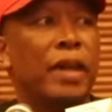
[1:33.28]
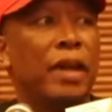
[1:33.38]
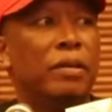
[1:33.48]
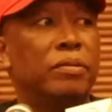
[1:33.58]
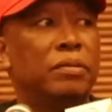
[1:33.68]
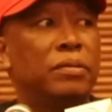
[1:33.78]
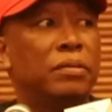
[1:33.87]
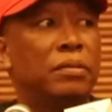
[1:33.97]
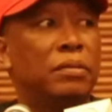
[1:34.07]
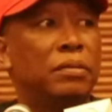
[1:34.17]

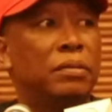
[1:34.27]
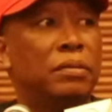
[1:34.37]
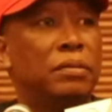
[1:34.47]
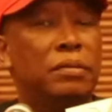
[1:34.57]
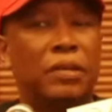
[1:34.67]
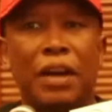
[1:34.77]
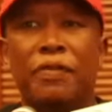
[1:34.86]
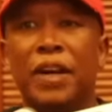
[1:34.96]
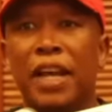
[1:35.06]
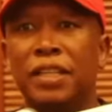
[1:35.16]
Um,
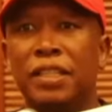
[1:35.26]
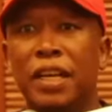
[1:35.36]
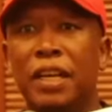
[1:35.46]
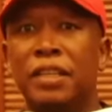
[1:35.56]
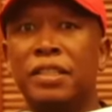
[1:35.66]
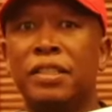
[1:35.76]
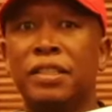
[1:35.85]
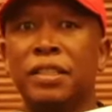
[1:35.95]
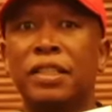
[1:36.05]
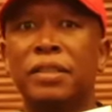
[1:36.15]
I've led the
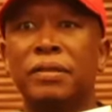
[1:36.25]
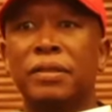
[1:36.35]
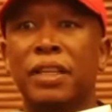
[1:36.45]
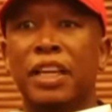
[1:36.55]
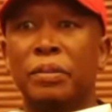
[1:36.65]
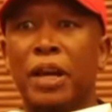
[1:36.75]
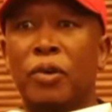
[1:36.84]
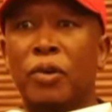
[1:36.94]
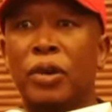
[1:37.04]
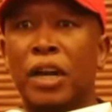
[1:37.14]
ANC in my
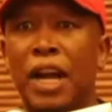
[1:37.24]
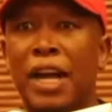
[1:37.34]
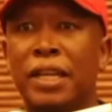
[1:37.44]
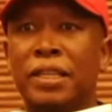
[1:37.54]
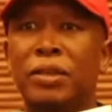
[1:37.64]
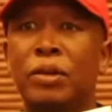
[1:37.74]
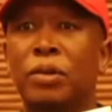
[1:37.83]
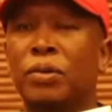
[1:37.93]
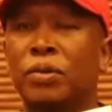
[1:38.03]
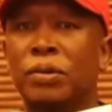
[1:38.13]
own right,
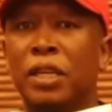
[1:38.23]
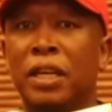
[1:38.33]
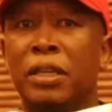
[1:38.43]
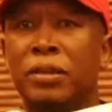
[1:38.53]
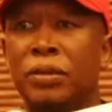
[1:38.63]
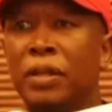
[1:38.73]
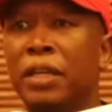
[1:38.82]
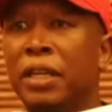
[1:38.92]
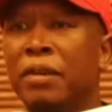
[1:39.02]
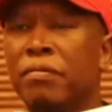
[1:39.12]
not through the
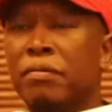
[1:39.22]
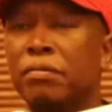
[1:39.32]
Youth League,